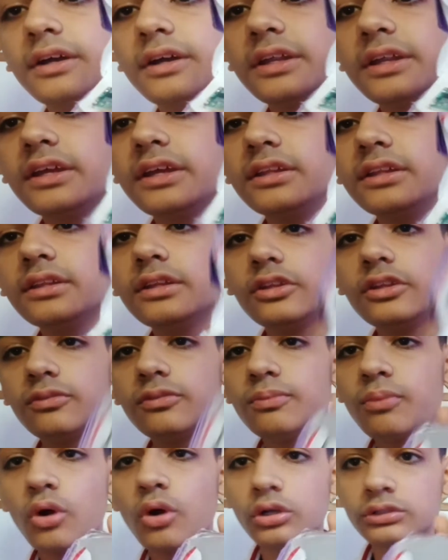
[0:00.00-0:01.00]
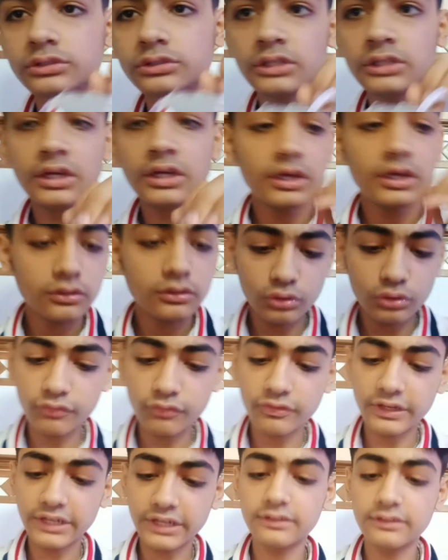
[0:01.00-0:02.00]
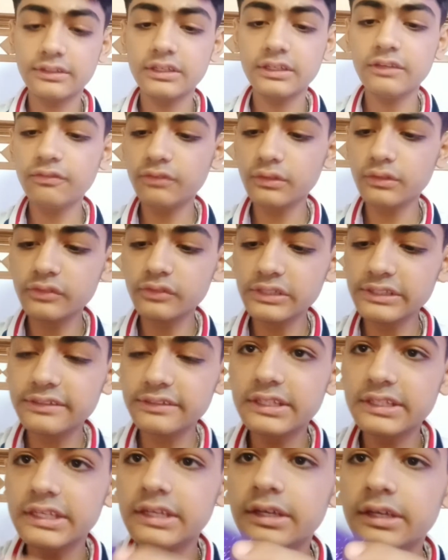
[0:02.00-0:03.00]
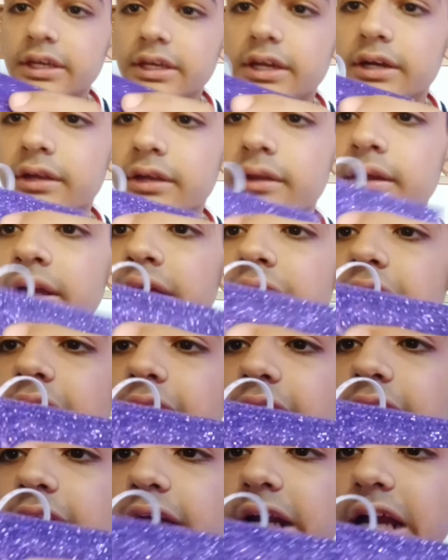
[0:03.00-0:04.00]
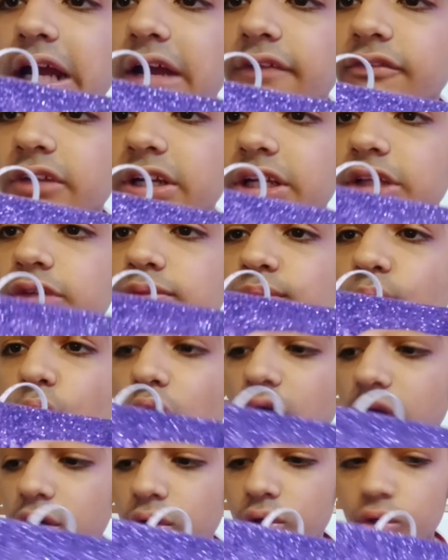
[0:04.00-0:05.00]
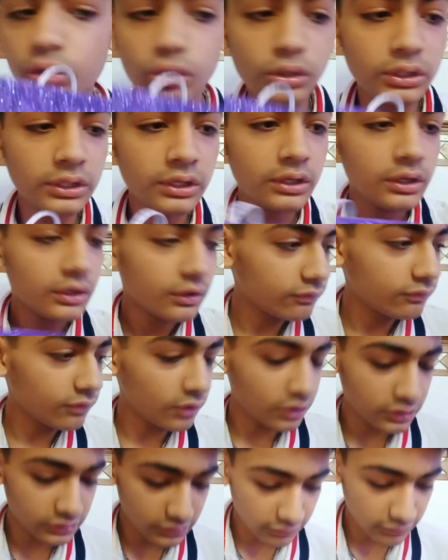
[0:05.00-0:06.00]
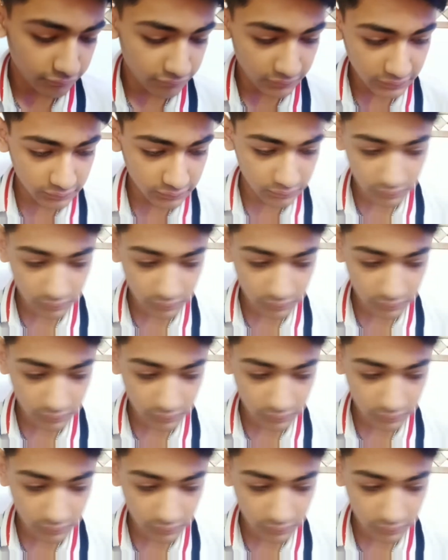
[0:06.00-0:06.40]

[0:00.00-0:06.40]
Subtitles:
in this box. So friends, if you will see here I have done a small hole for the fixing